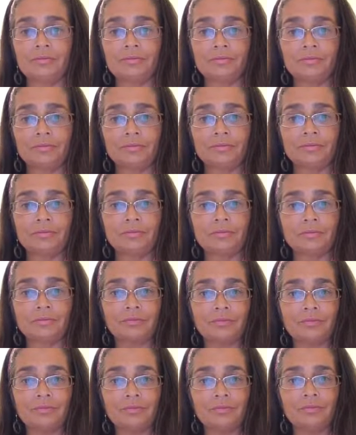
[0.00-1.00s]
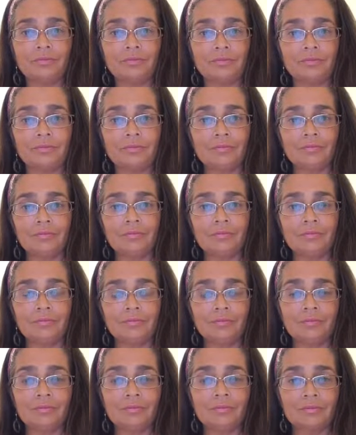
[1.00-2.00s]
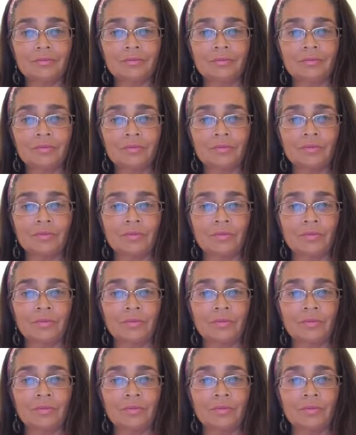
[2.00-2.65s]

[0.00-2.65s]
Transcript: [no speech]